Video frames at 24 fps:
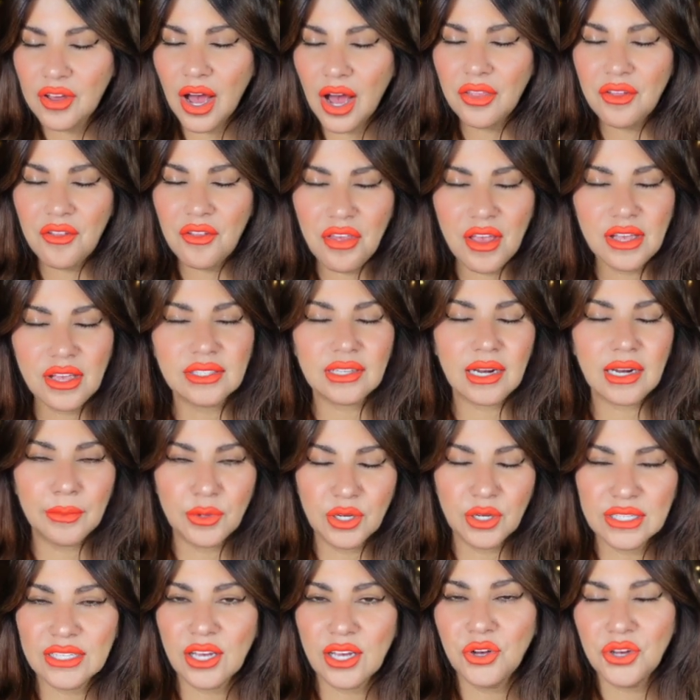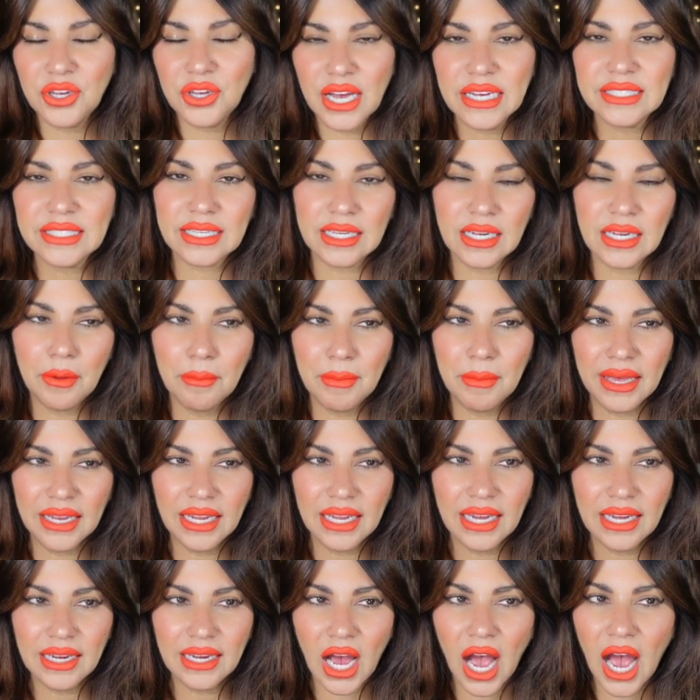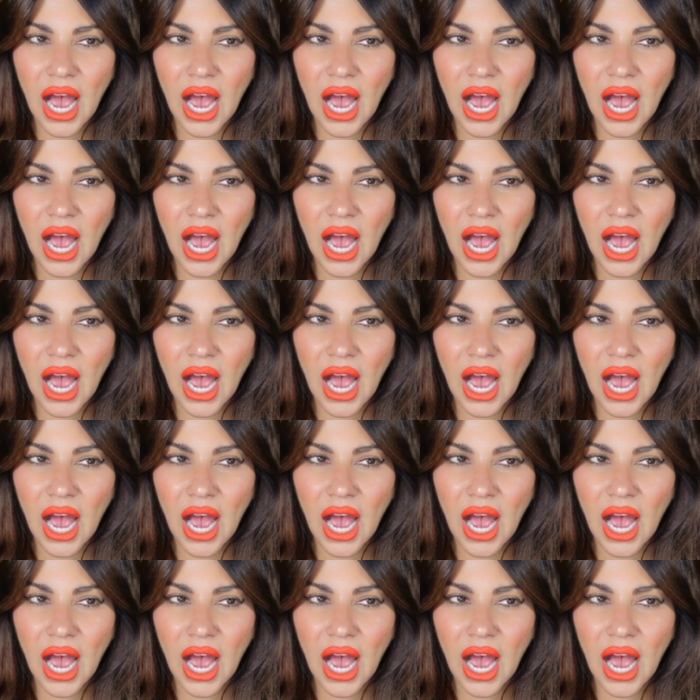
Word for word: other things that I'm going to tell you guys in a minute,